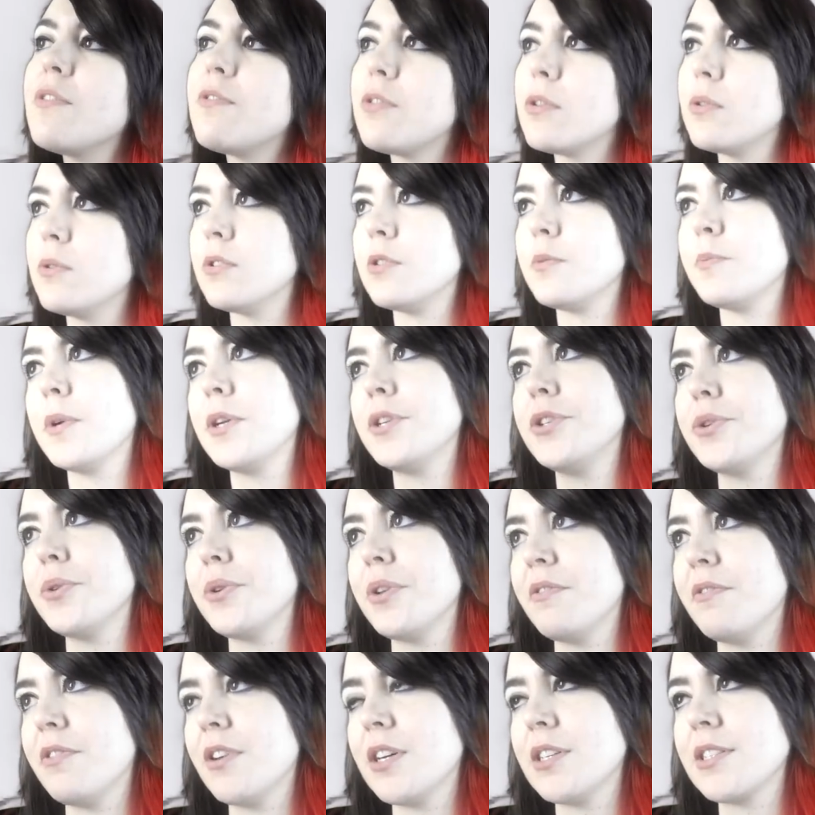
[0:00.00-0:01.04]
influenced by
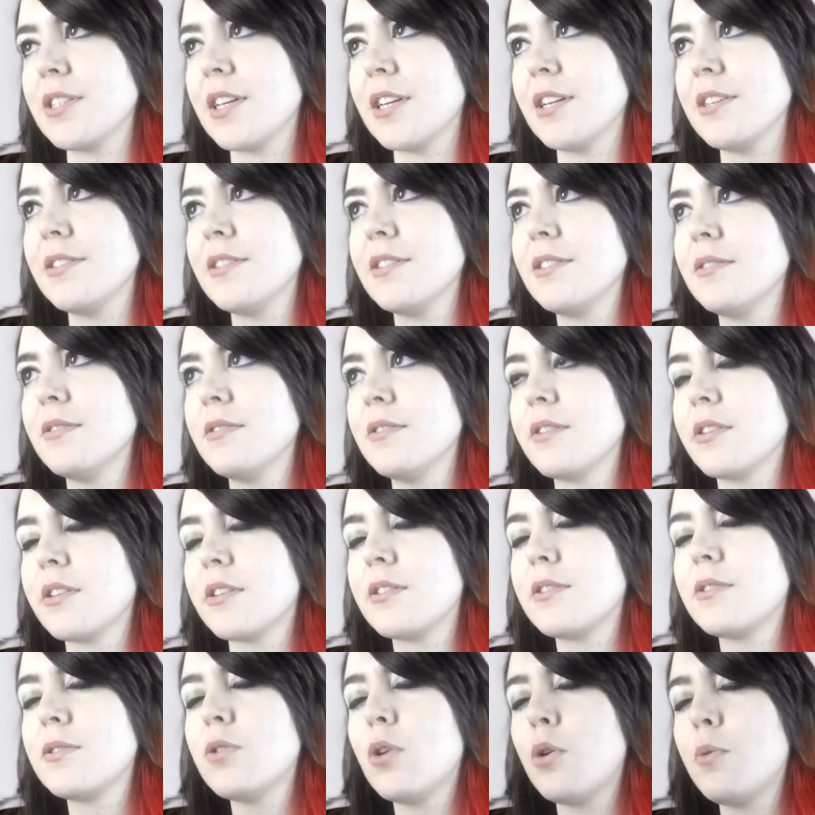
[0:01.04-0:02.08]
Jhonen Vasquez.
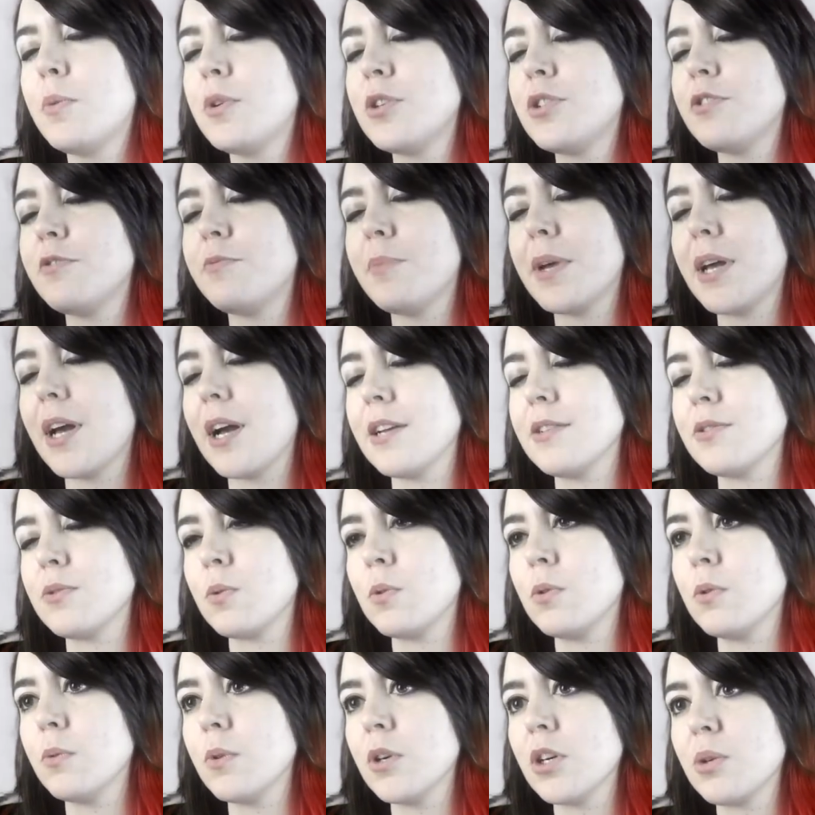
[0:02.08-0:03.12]
Like, so much of my high
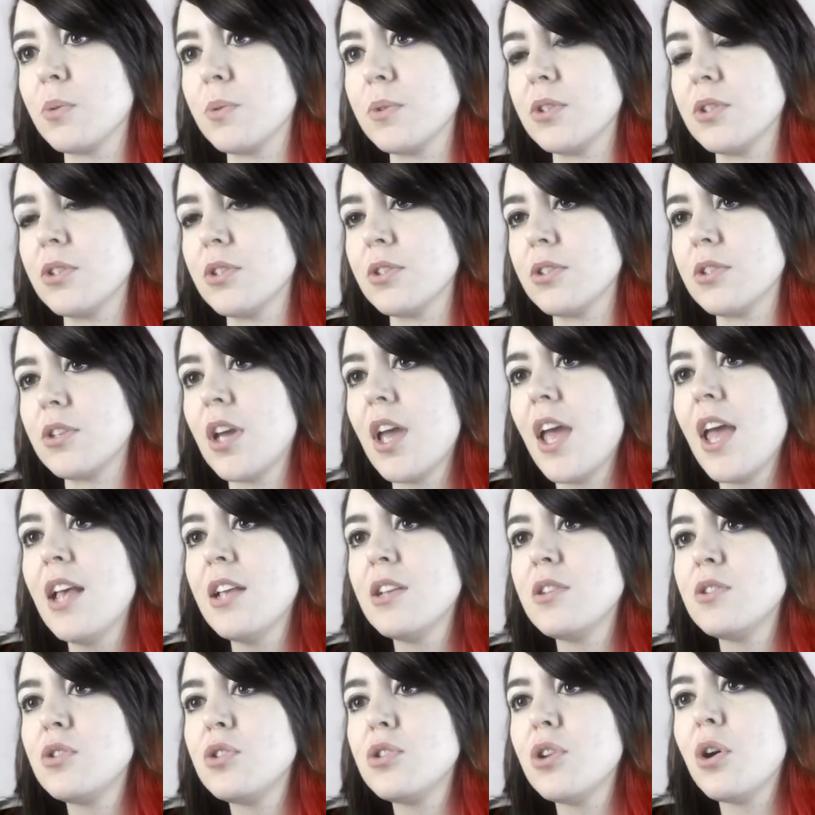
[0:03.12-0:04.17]
school work was just
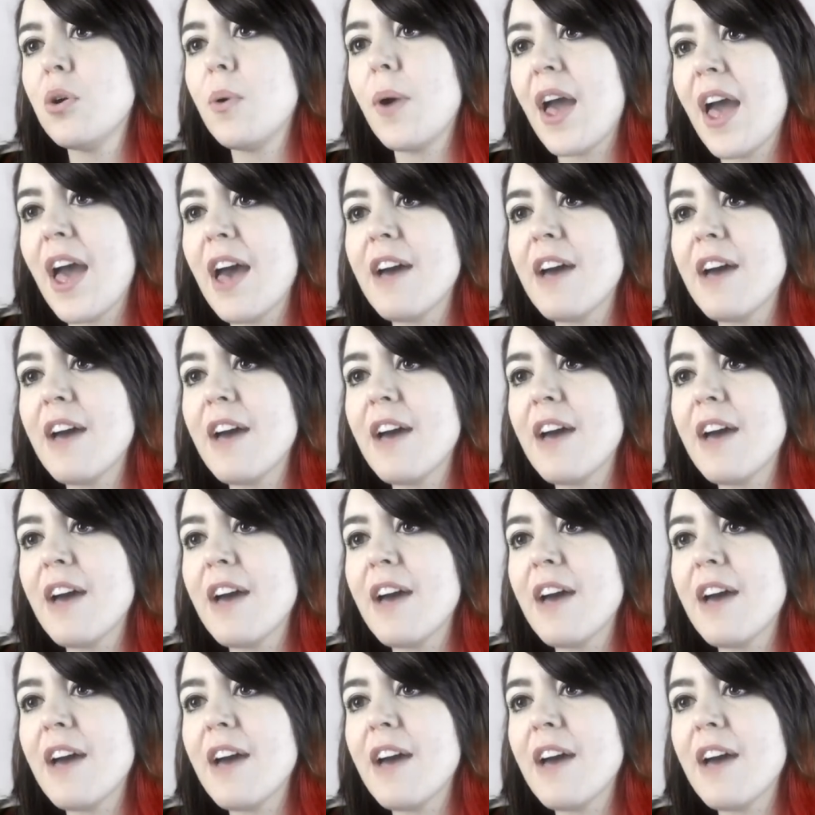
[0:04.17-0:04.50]
so